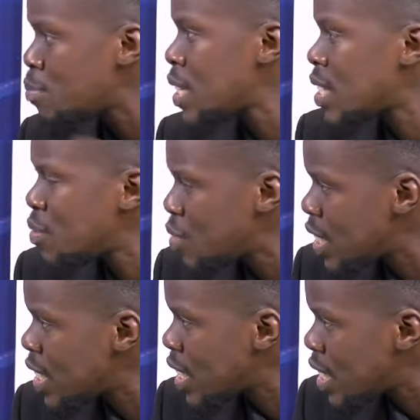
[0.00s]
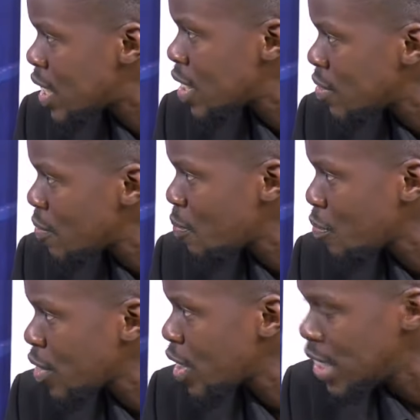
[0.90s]
best defense
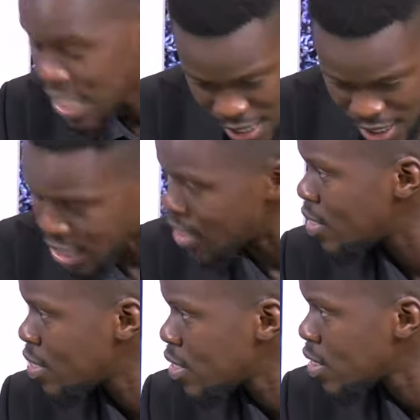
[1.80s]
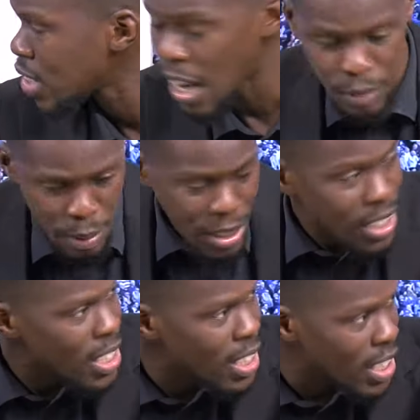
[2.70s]
this season. After
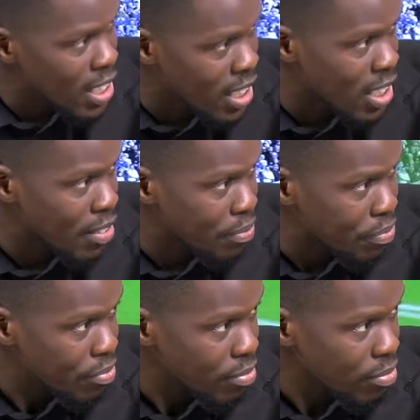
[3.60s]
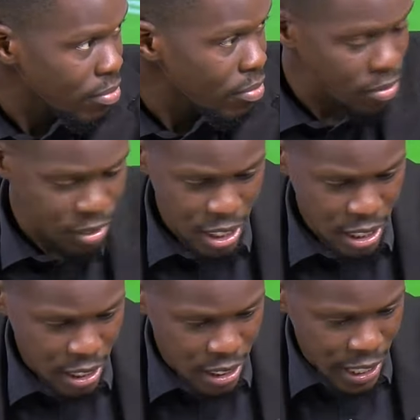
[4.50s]
Manchester City.
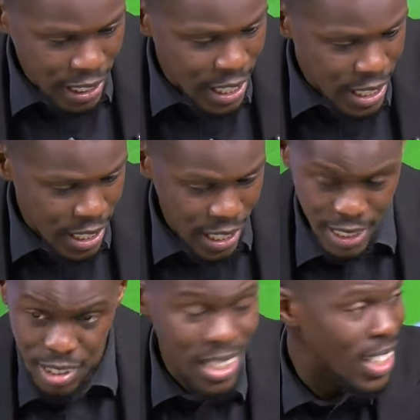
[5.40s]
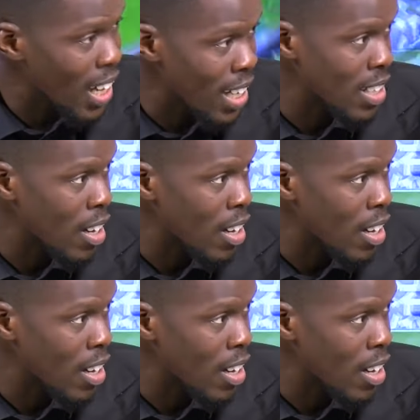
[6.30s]
Then there's Chelsea and Arsenal.